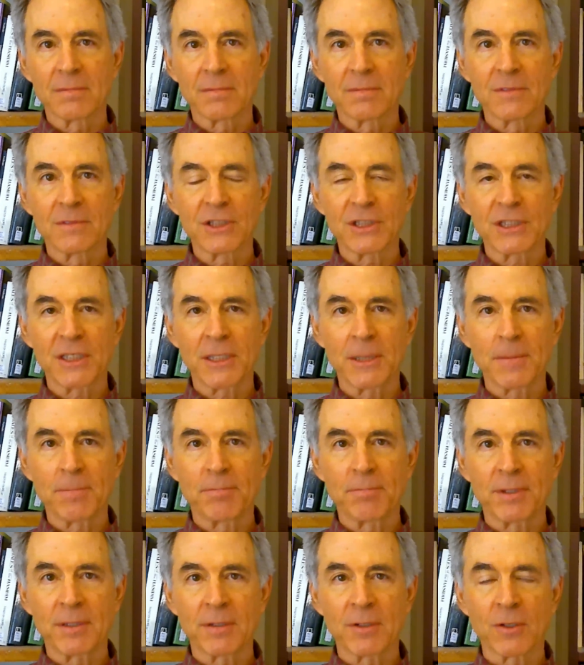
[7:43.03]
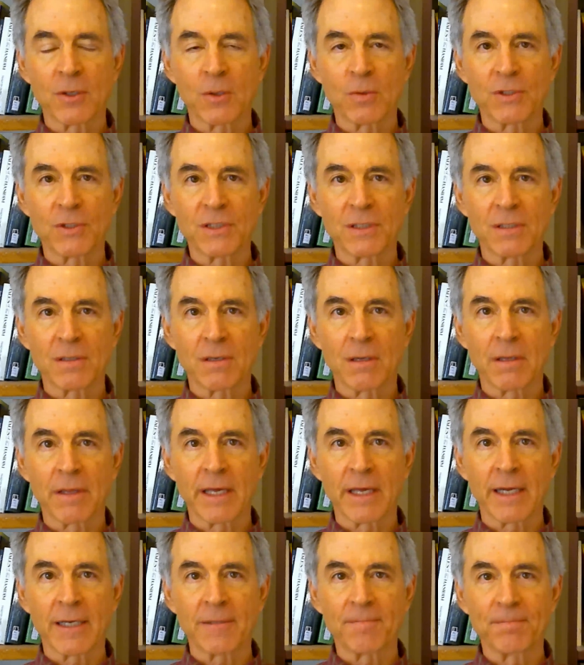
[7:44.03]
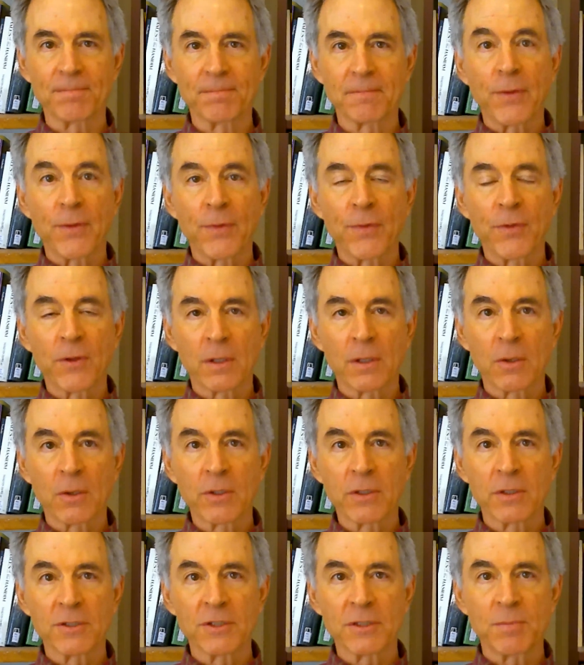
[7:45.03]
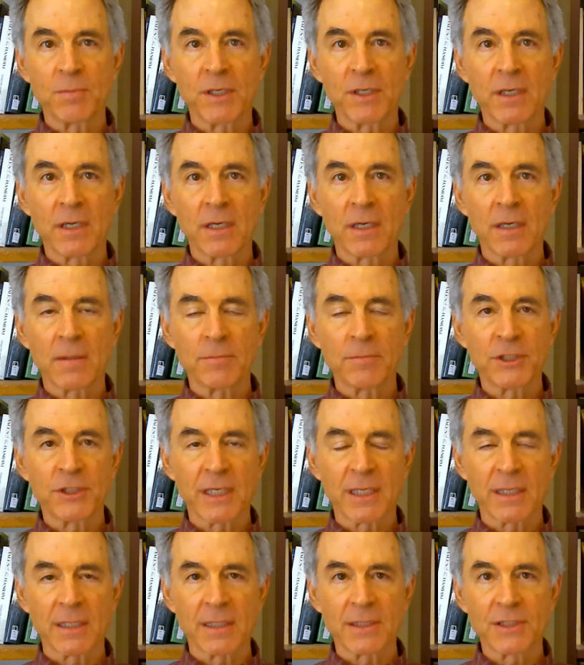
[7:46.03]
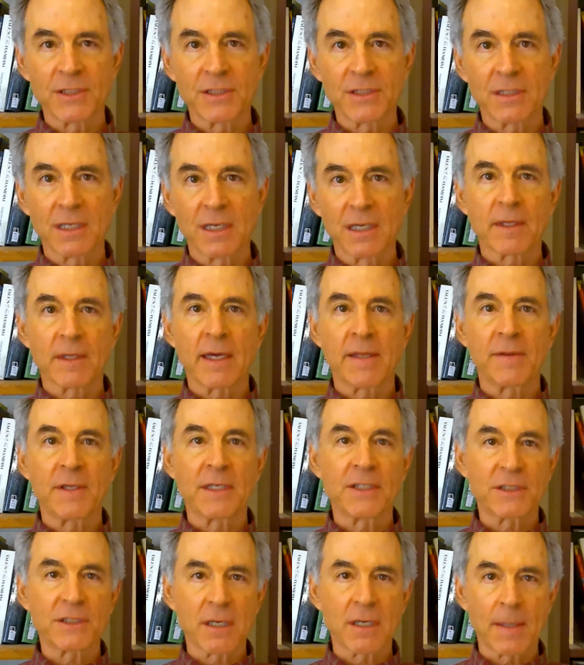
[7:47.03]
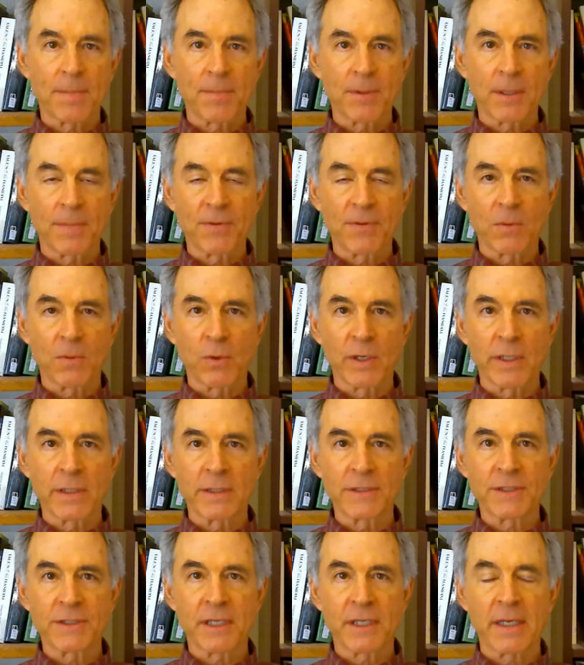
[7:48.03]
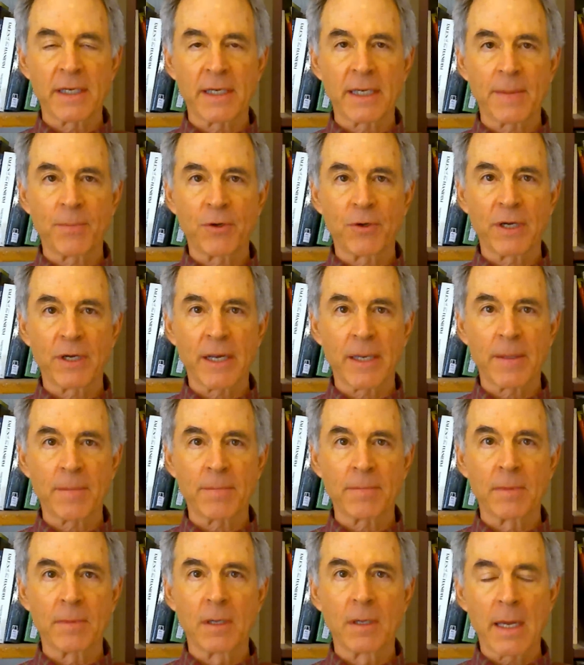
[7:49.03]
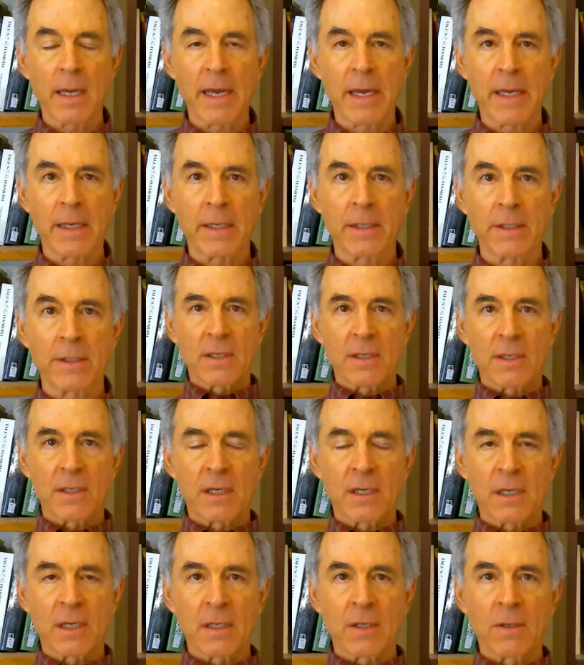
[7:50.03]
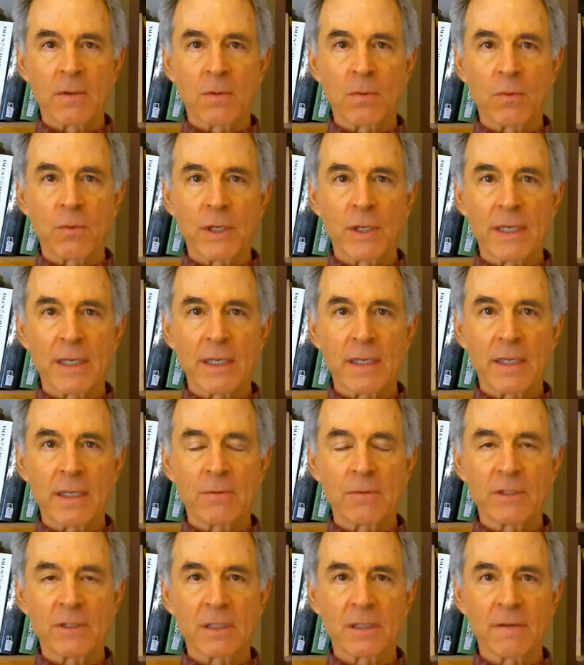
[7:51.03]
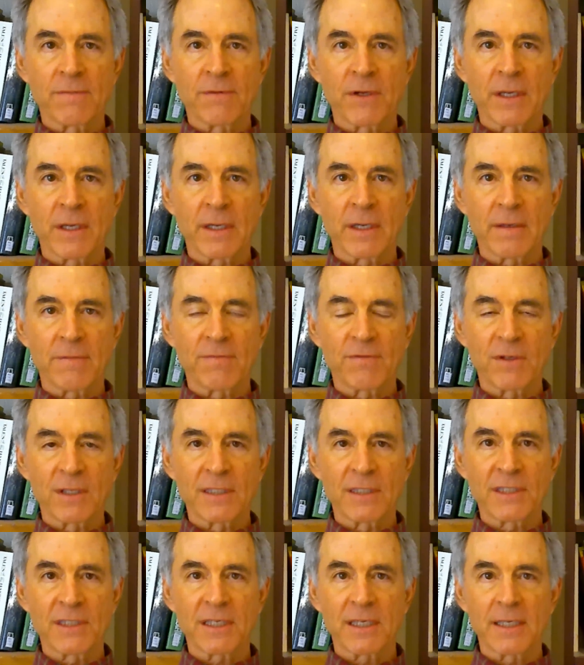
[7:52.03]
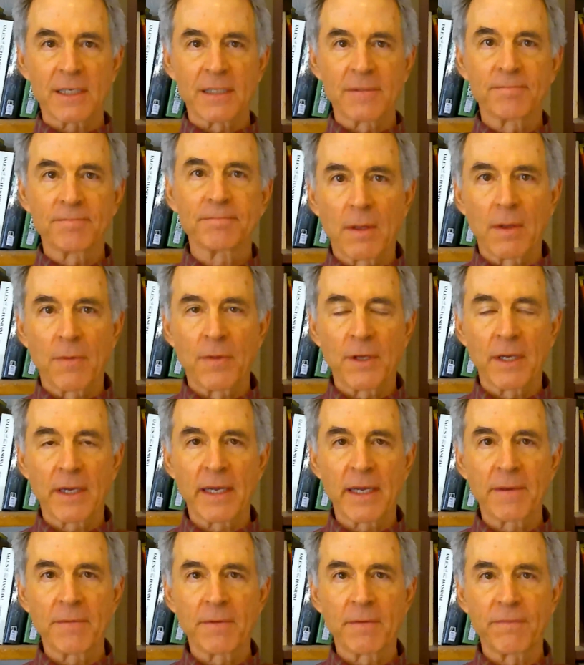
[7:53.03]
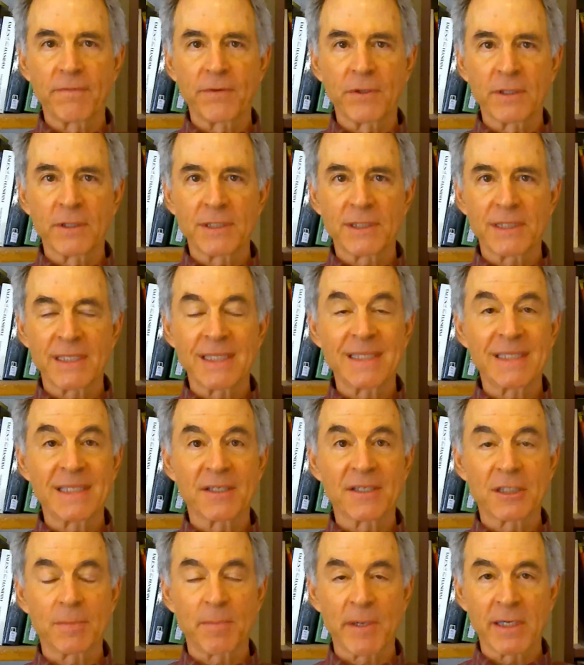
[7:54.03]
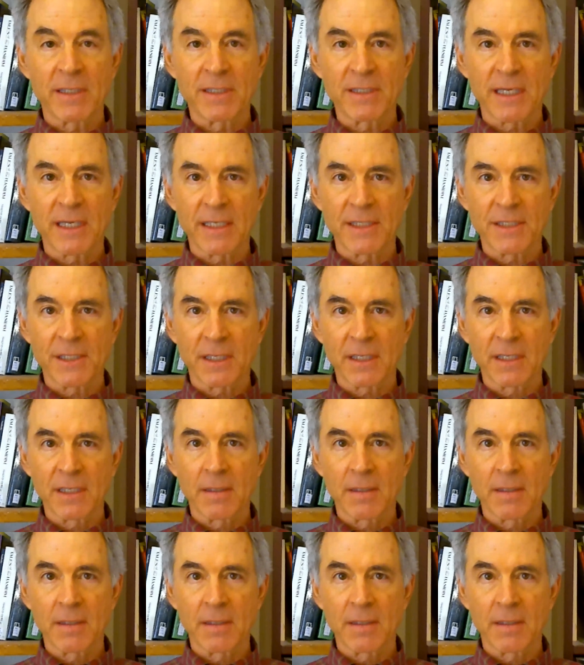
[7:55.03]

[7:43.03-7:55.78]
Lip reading: sheep and goats and all that. The locals become jealous, and they stop up the wells that Abraham had dug when he was living in Philistia. The king of the Philistines expels Isaac,